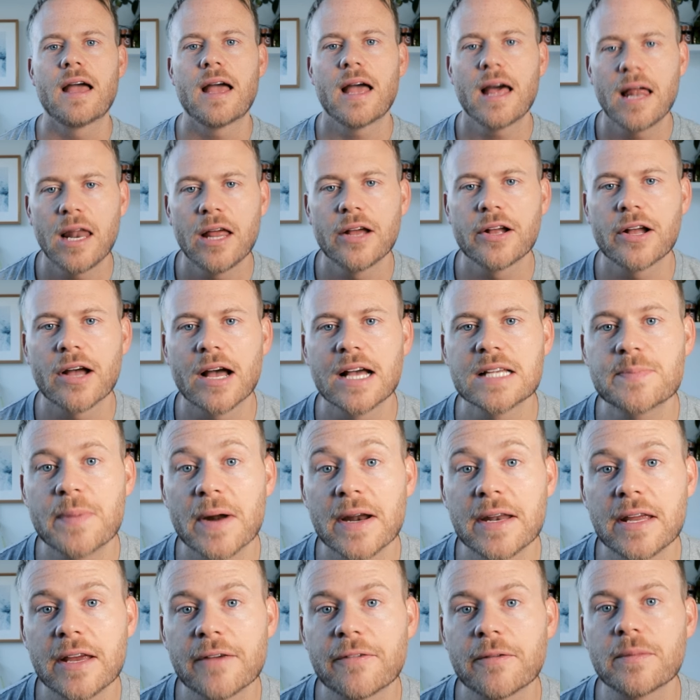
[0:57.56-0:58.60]
Hello guys,
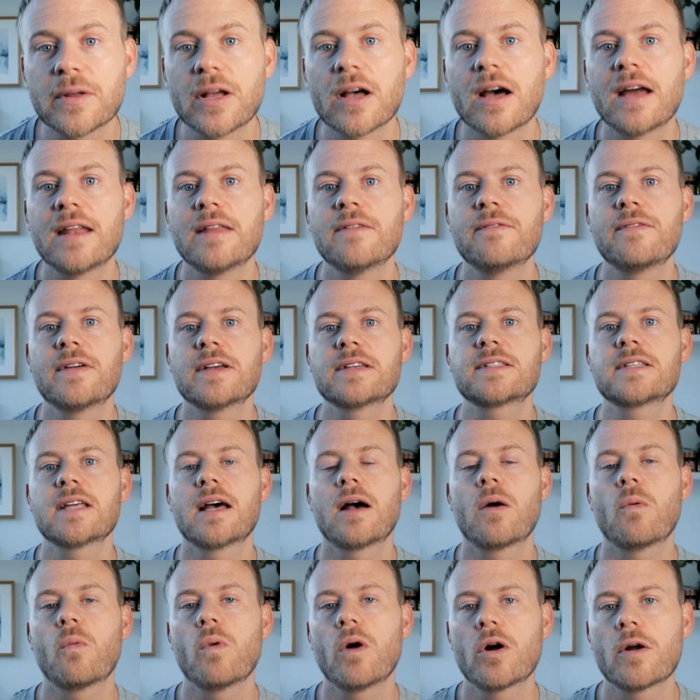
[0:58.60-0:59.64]
Brad here from The Guided
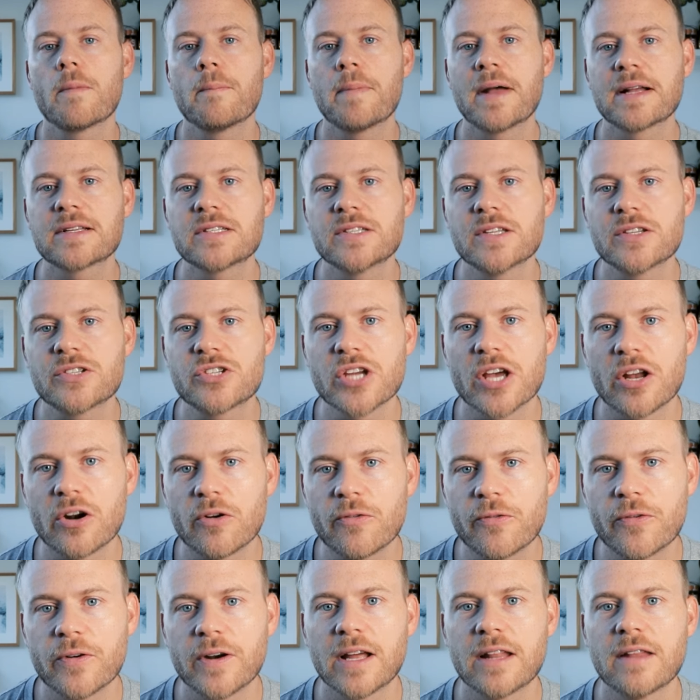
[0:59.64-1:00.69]
Investor. Welcome back to the
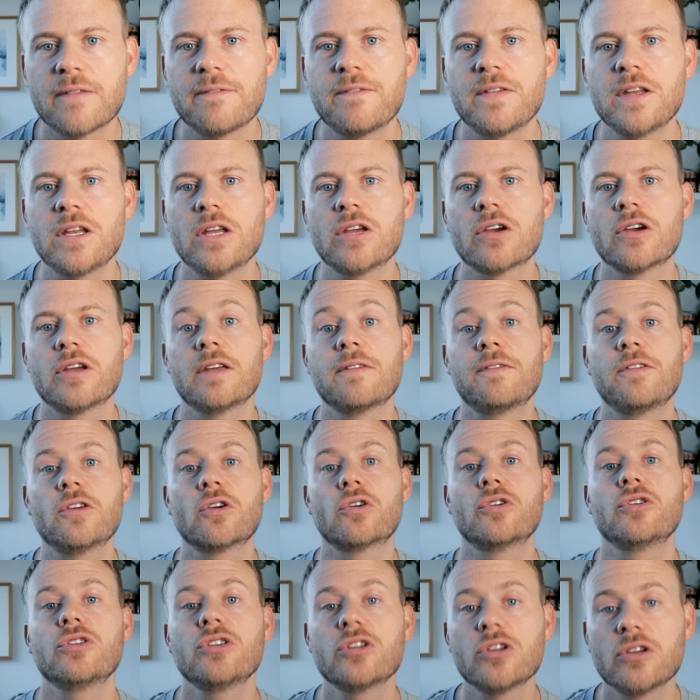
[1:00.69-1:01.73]
channel for another video. If
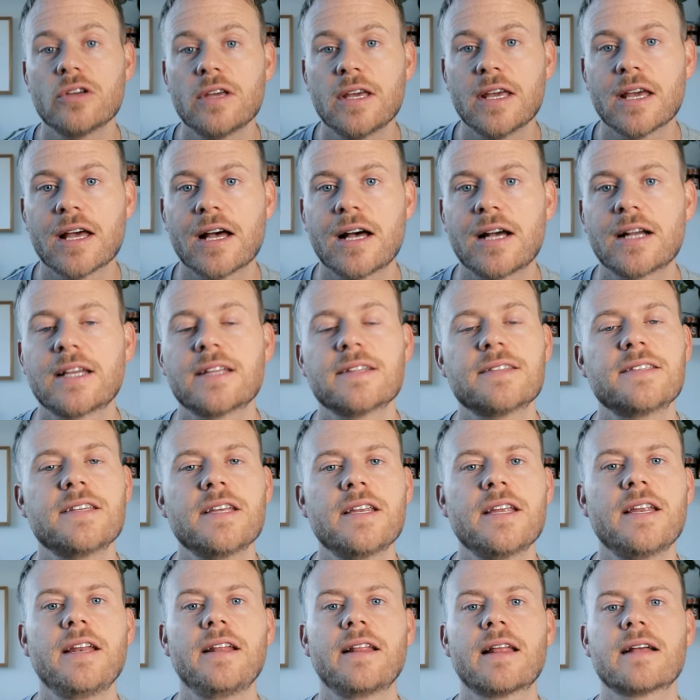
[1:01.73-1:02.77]
you're new here,
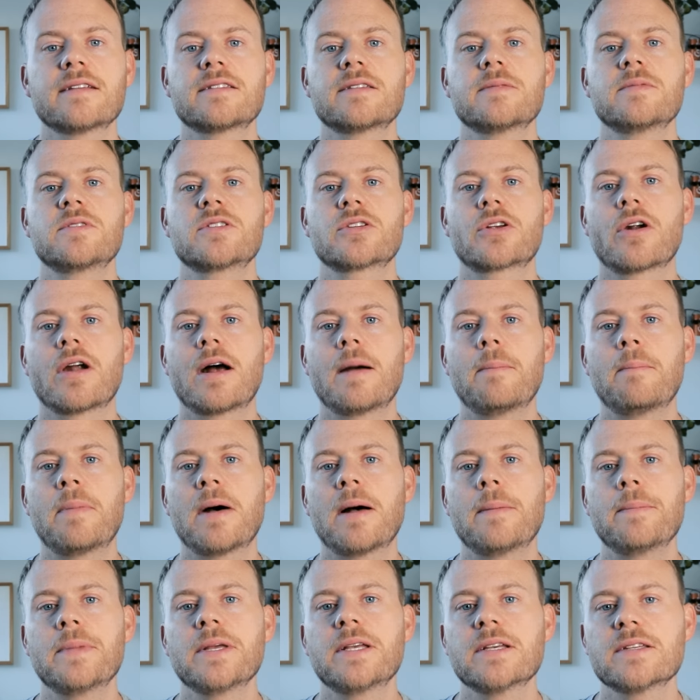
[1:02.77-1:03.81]
consider hitting that subscribe
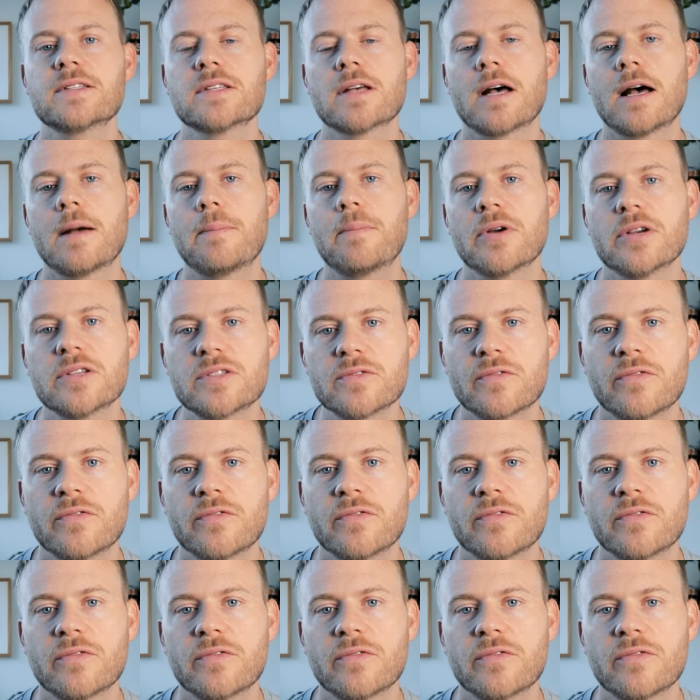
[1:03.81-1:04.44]
button because I post